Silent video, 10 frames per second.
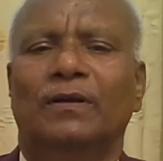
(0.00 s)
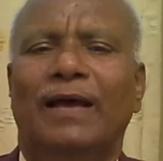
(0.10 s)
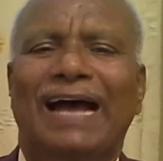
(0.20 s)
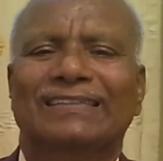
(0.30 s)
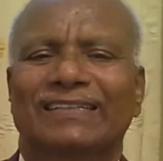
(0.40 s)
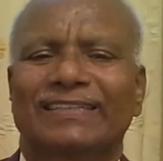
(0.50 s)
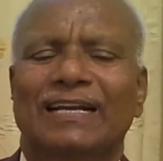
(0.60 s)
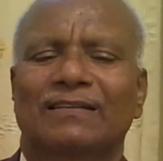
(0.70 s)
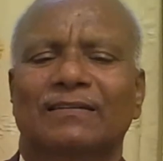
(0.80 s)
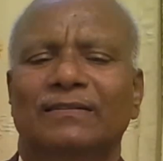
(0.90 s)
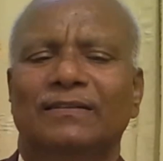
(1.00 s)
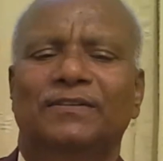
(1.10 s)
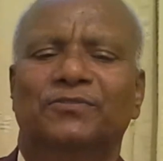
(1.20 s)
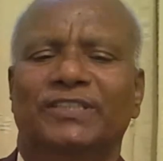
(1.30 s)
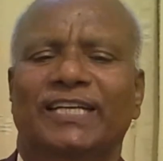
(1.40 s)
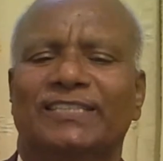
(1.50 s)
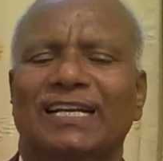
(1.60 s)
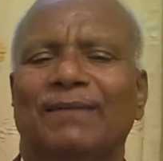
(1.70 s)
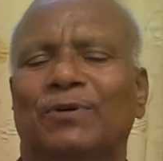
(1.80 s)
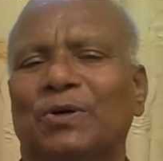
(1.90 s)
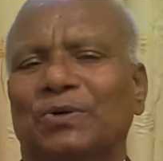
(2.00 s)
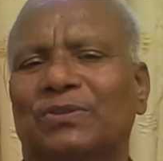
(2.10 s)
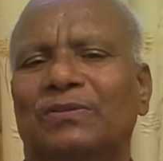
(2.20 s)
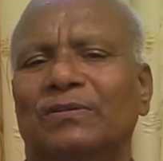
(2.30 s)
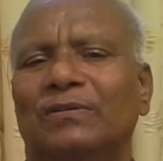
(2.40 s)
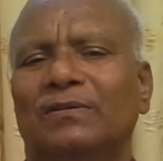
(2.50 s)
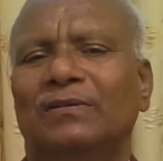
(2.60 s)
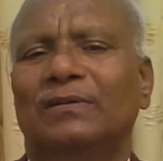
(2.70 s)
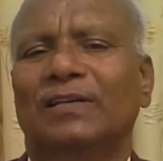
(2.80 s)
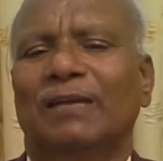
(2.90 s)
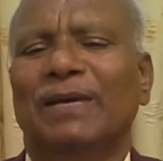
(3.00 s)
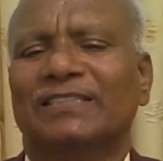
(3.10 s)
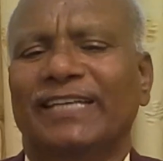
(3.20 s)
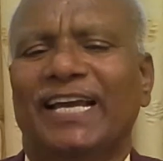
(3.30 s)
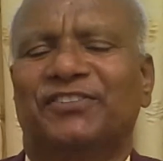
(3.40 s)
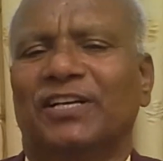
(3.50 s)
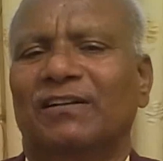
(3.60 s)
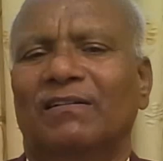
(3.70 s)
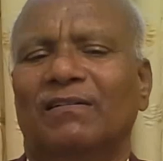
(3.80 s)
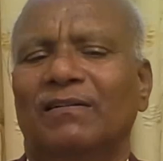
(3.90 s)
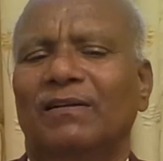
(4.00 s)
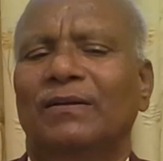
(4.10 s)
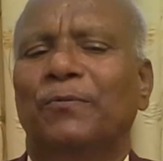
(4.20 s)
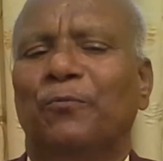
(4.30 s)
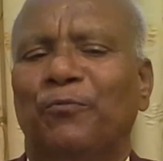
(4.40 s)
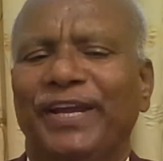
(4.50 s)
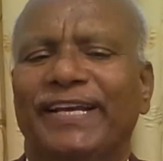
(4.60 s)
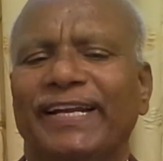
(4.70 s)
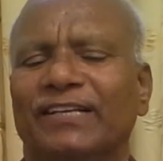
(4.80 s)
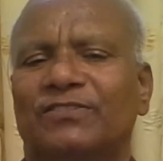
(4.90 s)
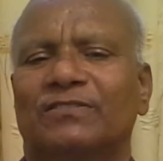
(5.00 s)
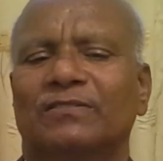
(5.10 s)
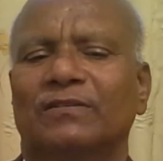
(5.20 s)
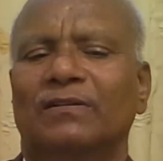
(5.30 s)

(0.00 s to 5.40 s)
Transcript: As a result, cessation of growth, emaciation, weakness,